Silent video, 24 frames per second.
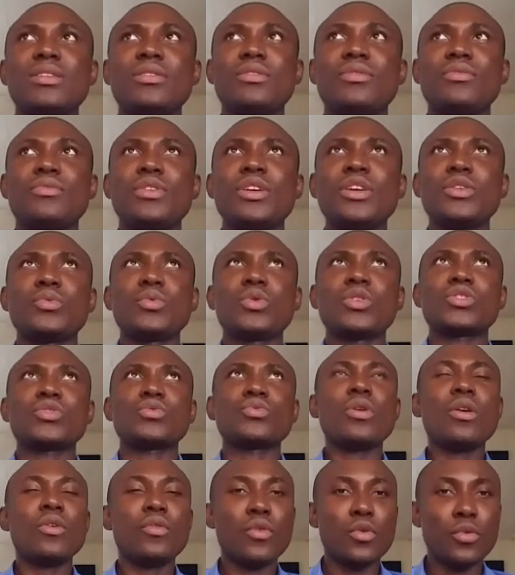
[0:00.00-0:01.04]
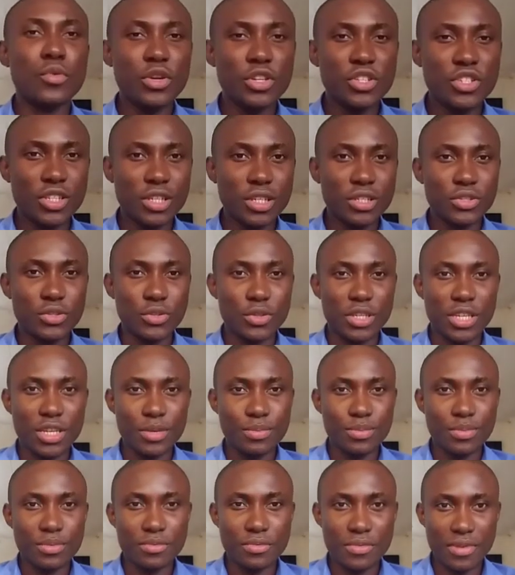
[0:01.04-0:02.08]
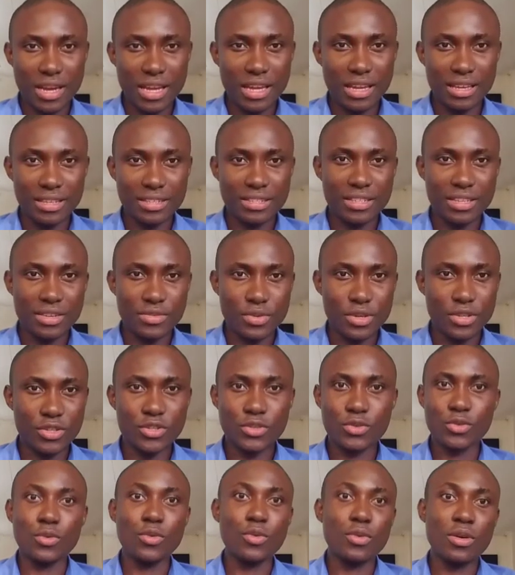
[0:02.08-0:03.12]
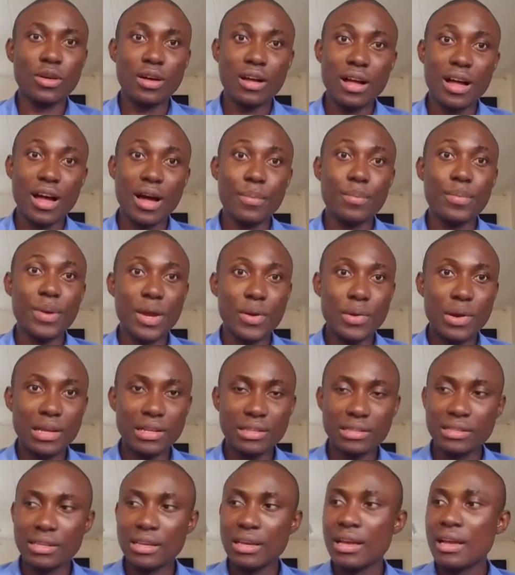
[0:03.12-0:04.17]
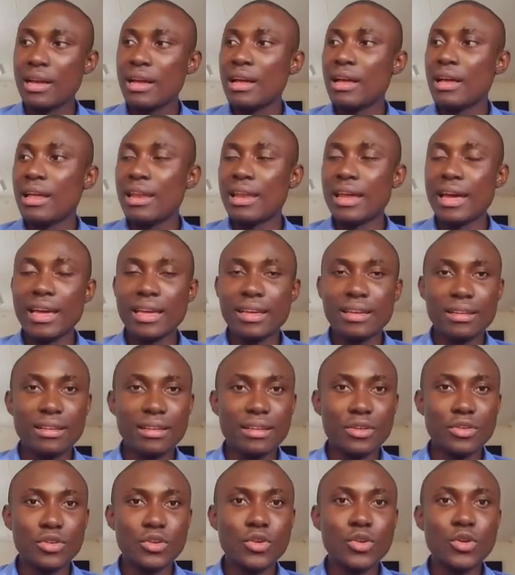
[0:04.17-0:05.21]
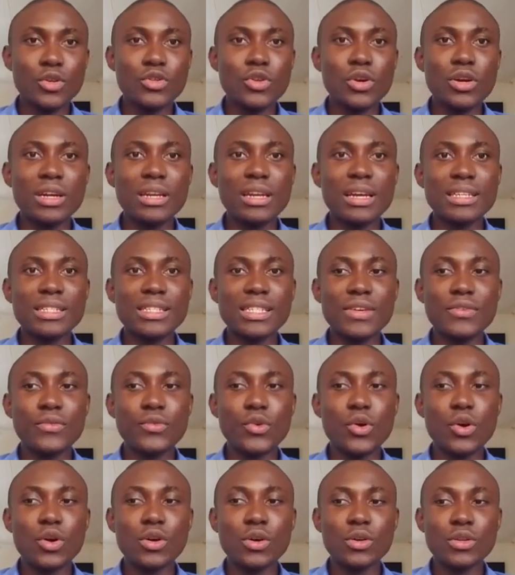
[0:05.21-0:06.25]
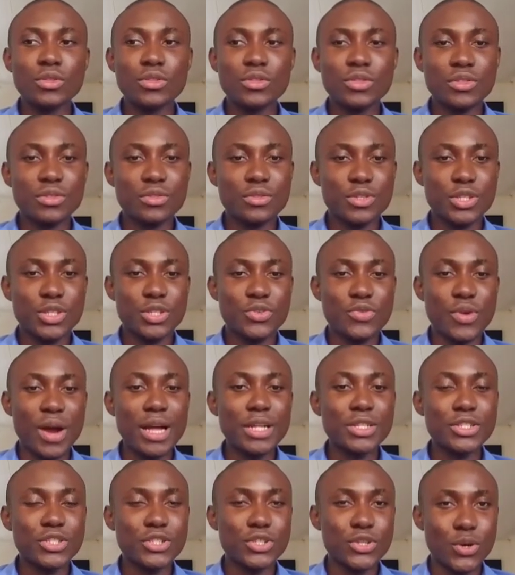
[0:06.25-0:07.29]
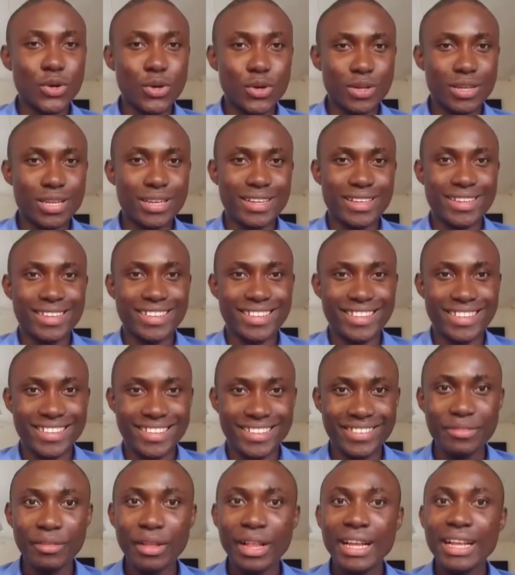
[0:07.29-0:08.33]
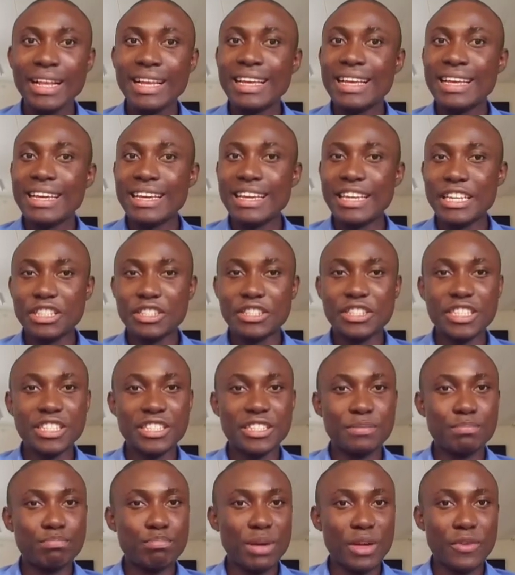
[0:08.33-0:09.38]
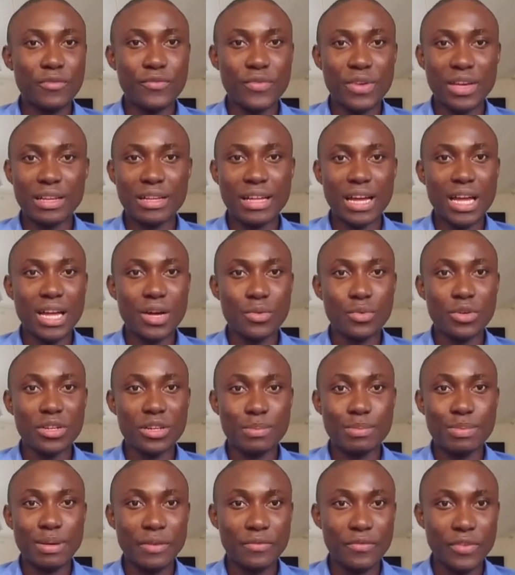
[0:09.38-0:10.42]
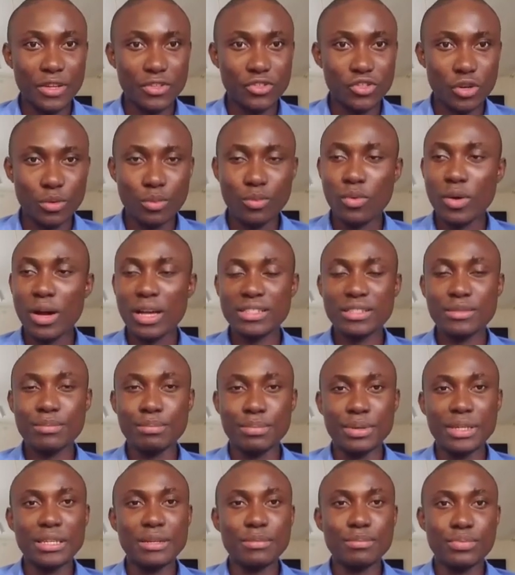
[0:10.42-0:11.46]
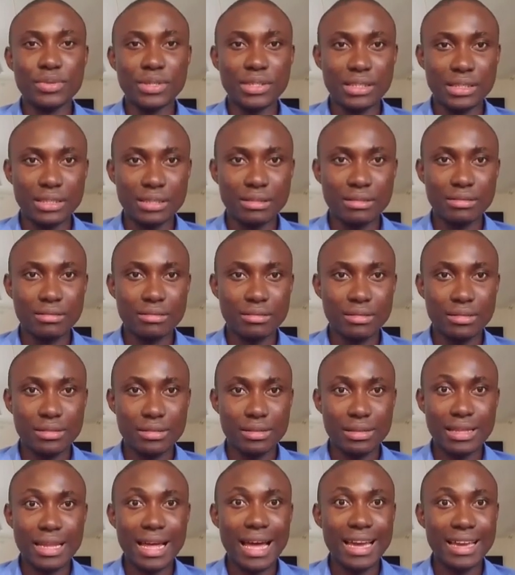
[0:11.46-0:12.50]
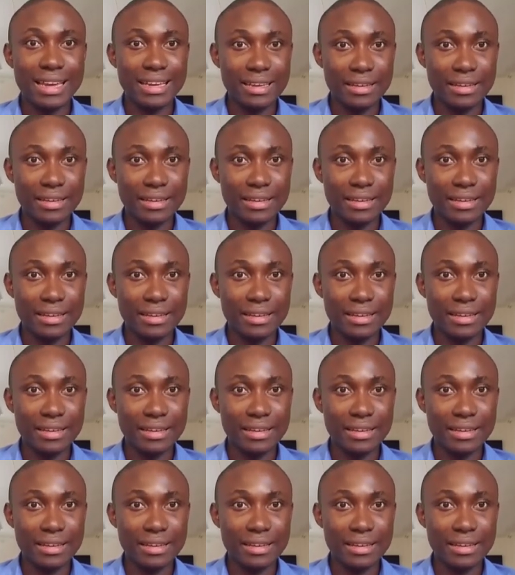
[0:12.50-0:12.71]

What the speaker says: it was wrong for Rachel to keep Ray a secret to her parents. Like, you're talking as if your grandson is this perfect guy with a perfect job who hasn't been in prison. Like,